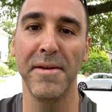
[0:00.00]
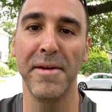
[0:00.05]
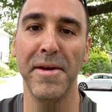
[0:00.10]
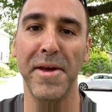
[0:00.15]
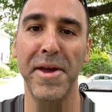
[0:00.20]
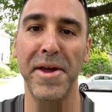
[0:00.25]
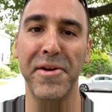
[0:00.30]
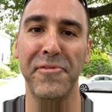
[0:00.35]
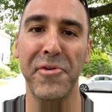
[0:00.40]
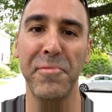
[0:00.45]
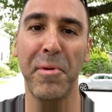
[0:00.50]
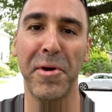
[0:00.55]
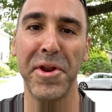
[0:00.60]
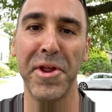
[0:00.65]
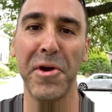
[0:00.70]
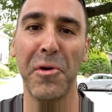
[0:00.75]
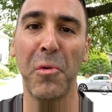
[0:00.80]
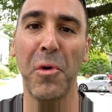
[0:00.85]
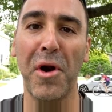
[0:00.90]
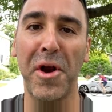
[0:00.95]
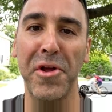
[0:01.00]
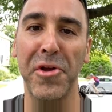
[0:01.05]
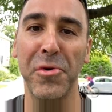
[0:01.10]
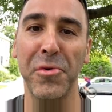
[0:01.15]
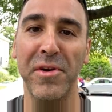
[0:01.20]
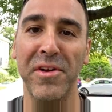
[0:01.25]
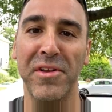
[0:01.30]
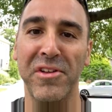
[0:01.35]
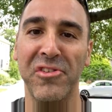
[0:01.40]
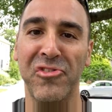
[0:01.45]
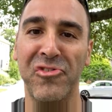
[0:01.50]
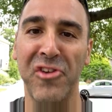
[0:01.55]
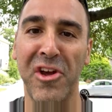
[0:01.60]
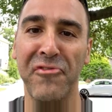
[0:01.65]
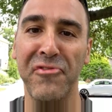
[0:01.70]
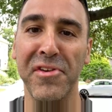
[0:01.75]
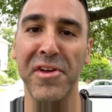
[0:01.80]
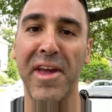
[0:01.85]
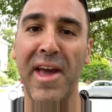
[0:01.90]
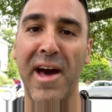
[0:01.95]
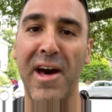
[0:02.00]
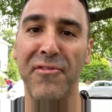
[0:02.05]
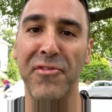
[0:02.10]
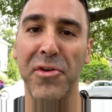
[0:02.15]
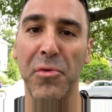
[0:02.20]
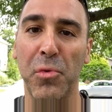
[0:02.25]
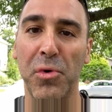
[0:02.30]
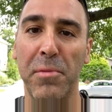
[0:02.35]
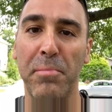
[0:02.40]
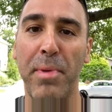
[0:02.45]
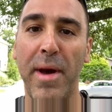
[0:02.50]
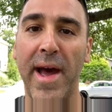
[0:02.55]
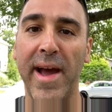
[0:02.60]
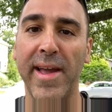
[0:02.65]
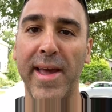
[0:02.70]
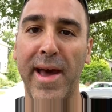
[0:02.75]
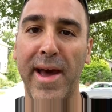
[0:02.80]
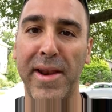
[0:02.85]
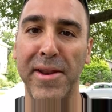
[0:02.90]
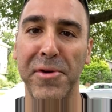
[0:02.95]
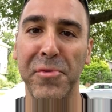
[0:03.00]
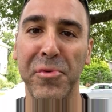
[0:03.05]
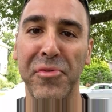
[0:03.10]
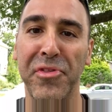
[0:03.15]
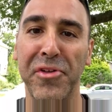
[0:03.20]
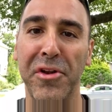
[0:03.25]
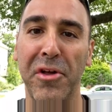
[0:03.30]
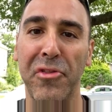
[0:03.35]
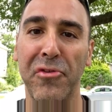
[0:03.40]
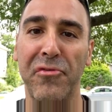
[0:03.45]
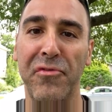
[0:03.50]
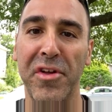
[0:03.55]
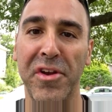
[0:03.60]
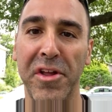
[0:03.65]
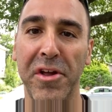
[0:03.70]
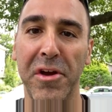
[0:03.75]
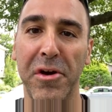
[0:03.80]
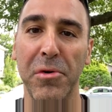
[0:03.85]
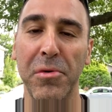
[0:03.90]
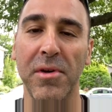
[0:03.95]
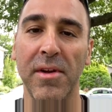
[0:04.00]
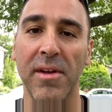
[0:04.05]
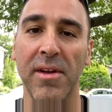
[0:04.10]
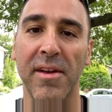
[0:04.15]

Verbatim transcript: Hey everybody, how are you? It is Jeff and Calvin. We're back at it with another video.